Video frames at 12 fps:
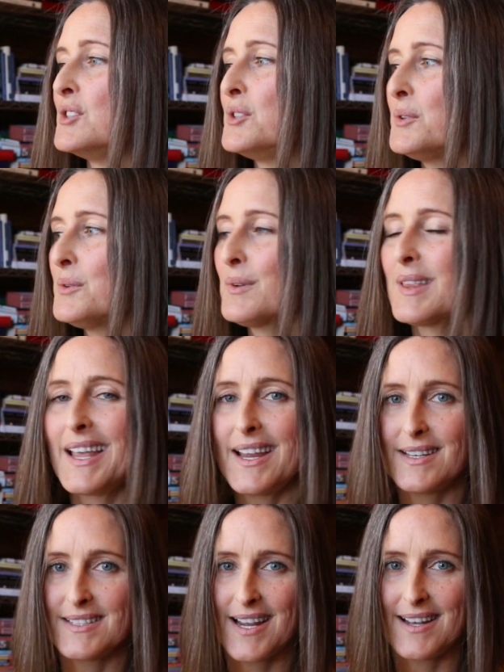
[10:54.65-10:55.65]
Do
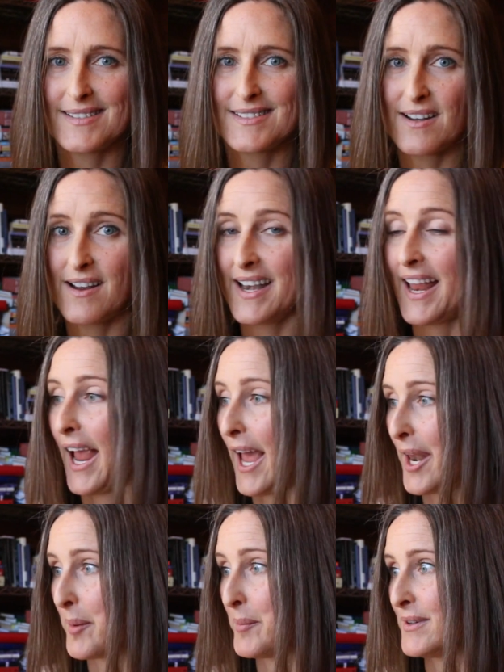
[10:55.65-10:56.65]
they test on
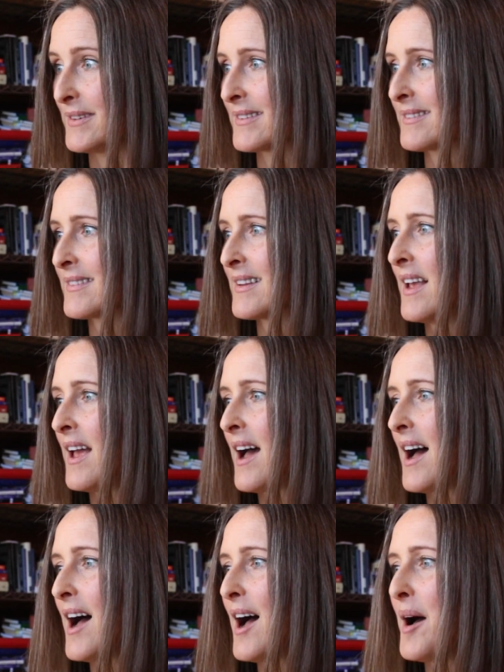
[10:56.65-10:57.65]
animals?
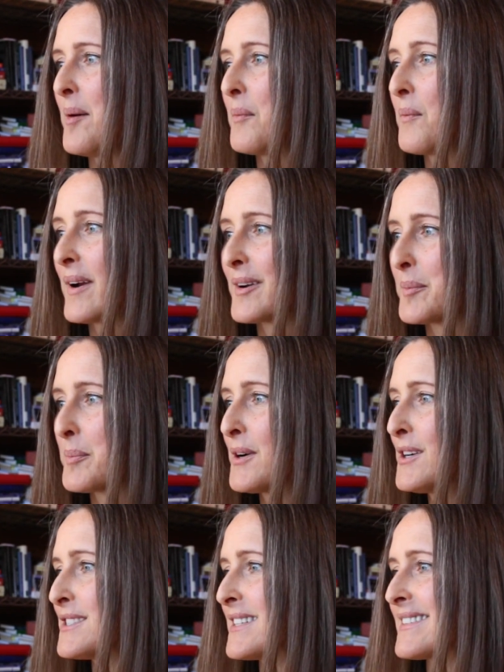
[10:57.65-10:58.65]
Um, where to
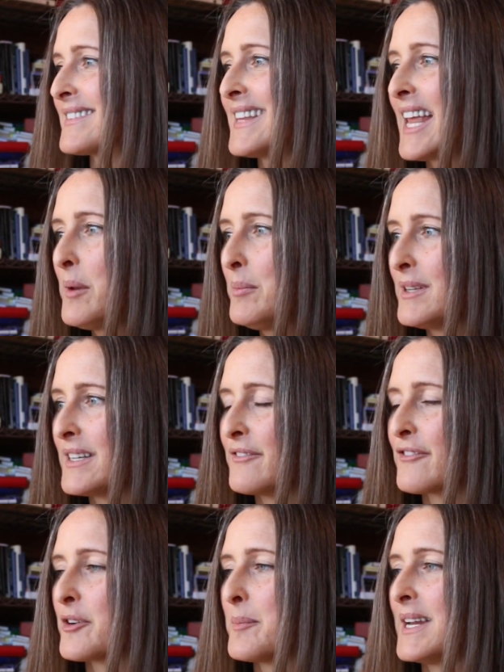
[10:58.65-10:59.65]
purchase, label
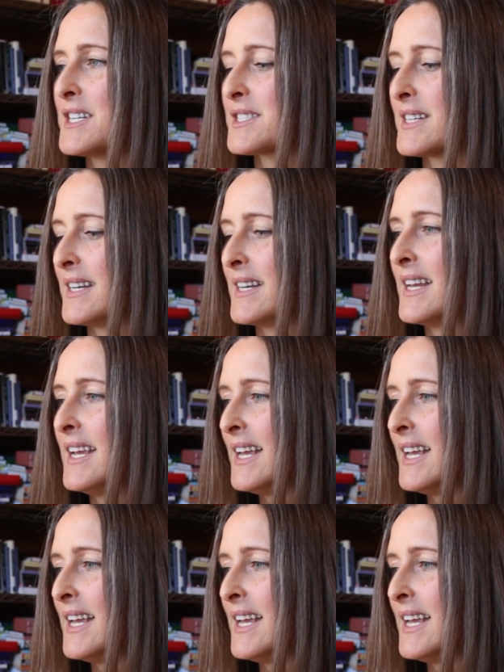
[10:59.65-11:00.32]
information.